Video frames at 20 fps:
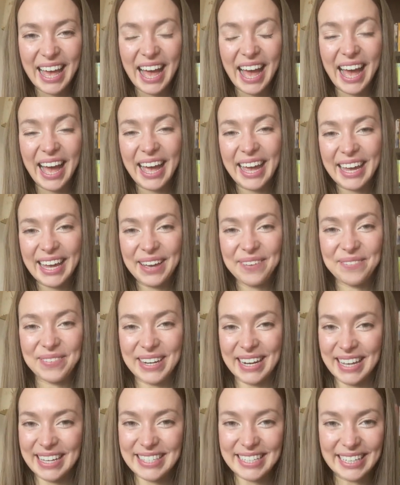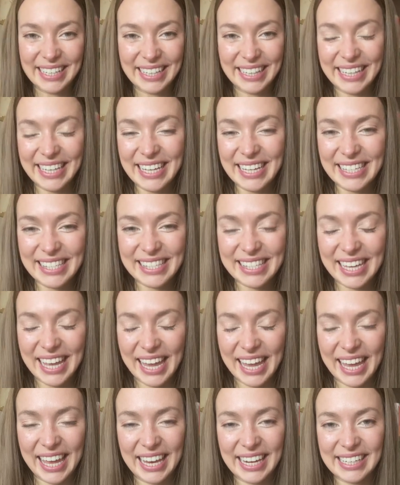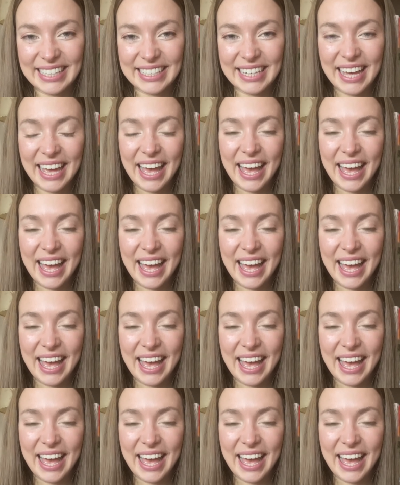I am Vanessa Elise and